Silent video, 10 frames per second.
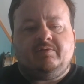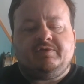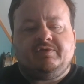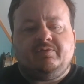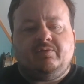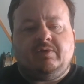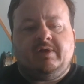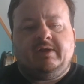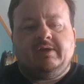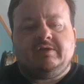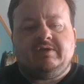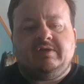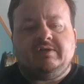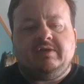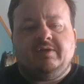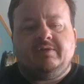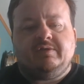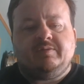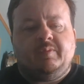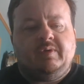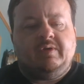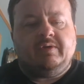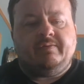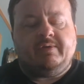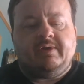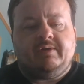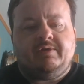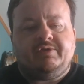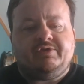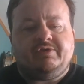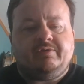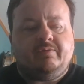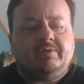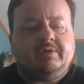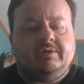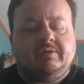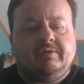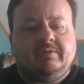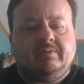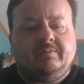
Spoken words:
So I guess he's got the speed advantage and all that.